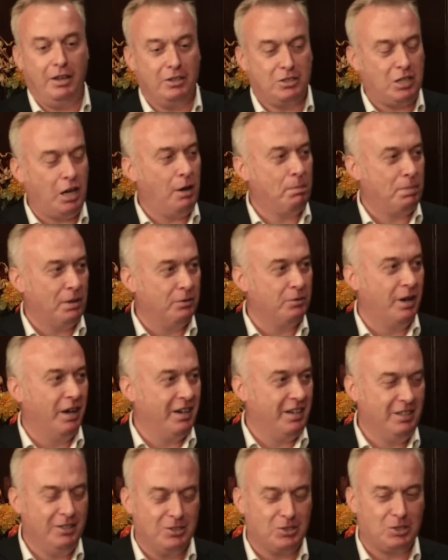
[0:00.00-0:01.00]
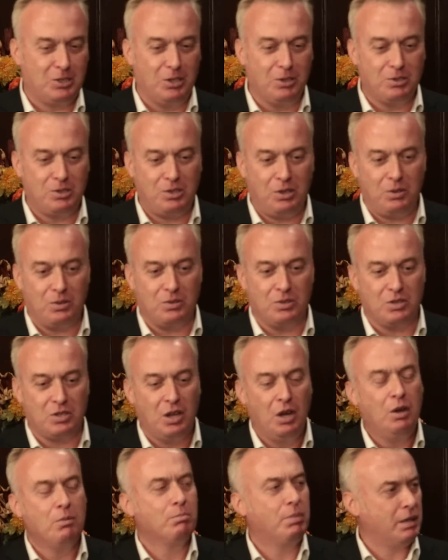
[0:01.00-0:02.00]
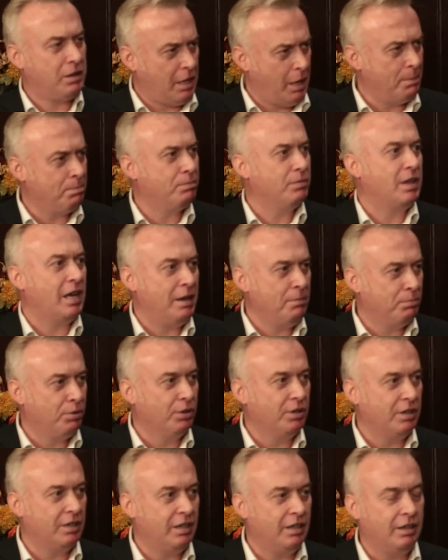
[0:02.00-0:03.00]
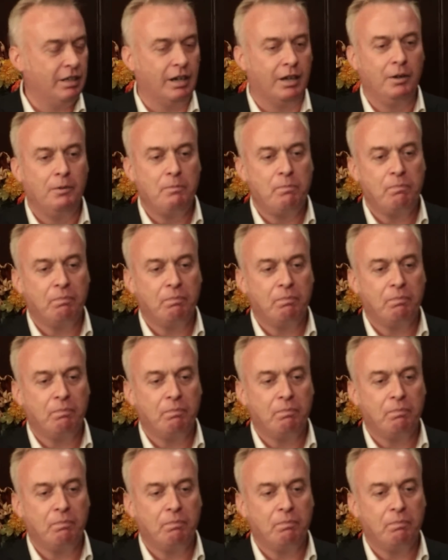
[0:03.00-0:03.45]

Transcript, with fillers: it's up and running. There's no students, but they they put it in there.